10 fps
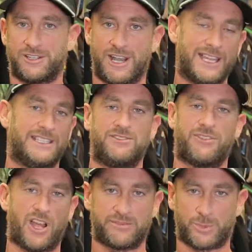
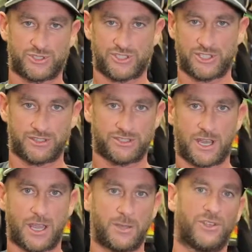95% of the
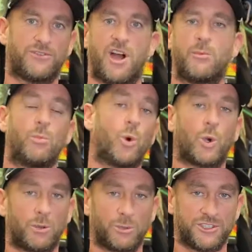time, if not
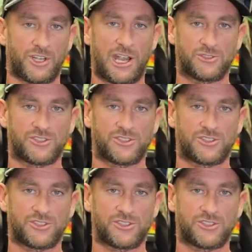more, when you're out